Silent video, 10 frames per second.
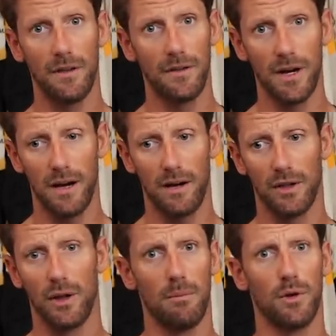on the
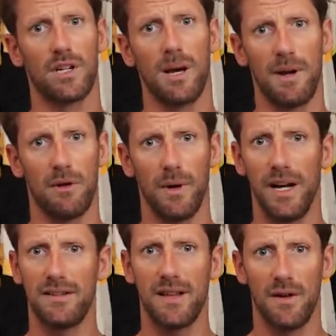onboard camera
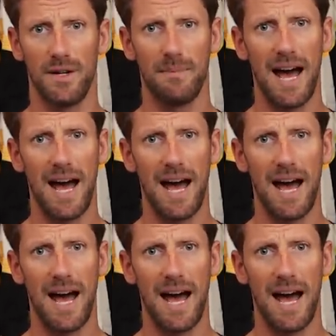really sounded